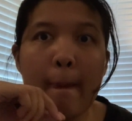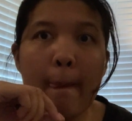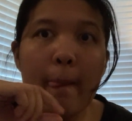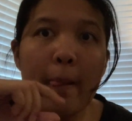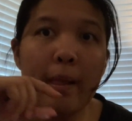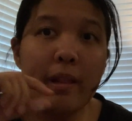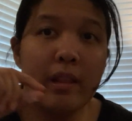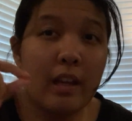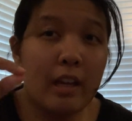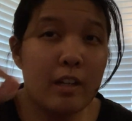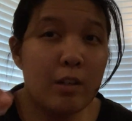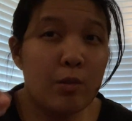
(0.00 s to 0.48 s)

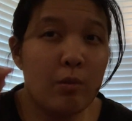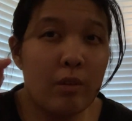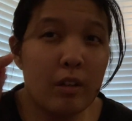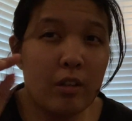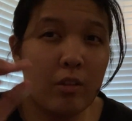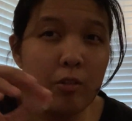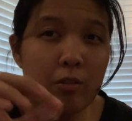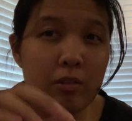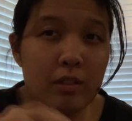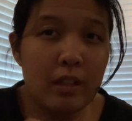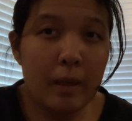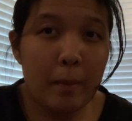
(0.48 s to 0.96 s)
that's when it
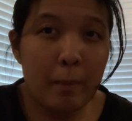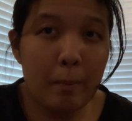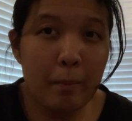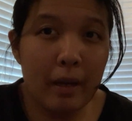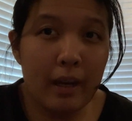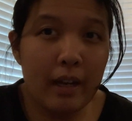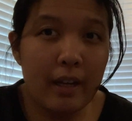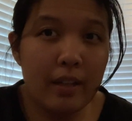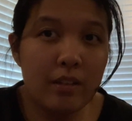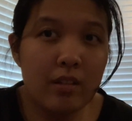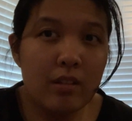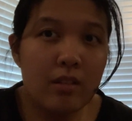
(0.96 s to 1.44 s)
goes like
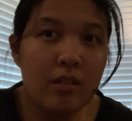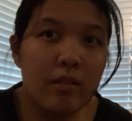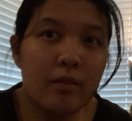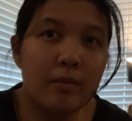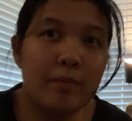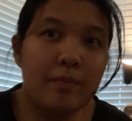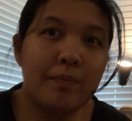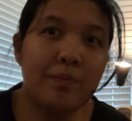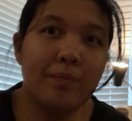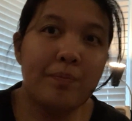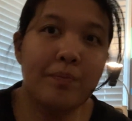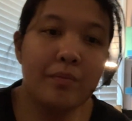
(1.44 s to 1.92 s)
best
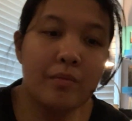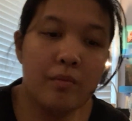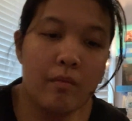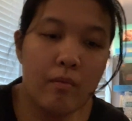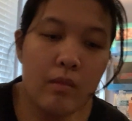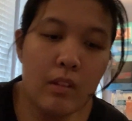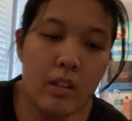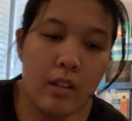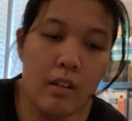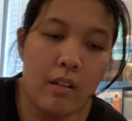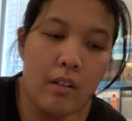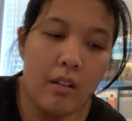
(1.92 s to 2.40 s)

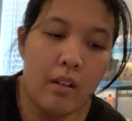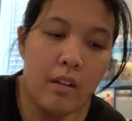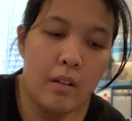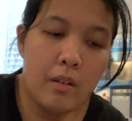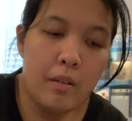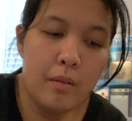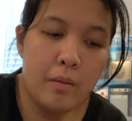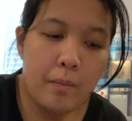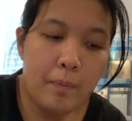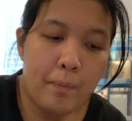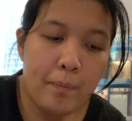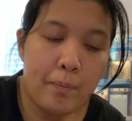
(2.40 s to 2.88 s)

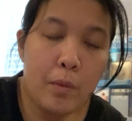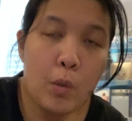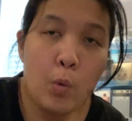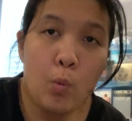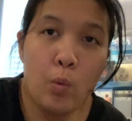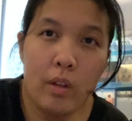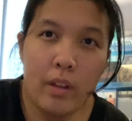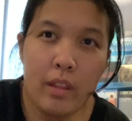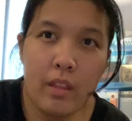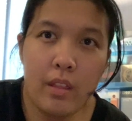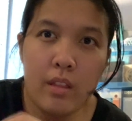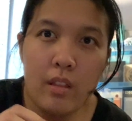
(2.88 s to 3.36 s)

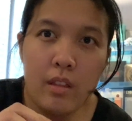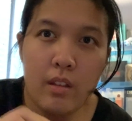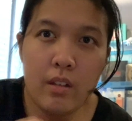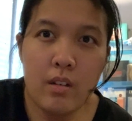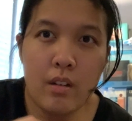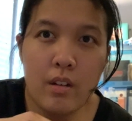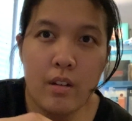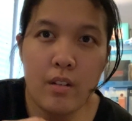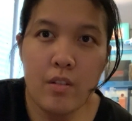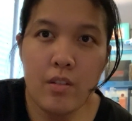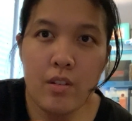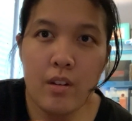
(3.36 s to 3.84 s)
with the
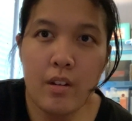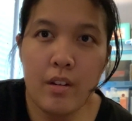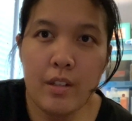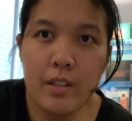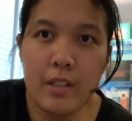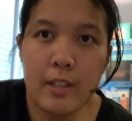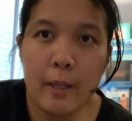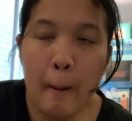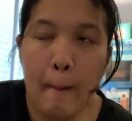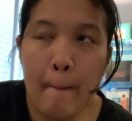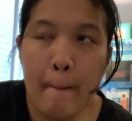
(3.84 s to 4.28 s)
tartar sauce.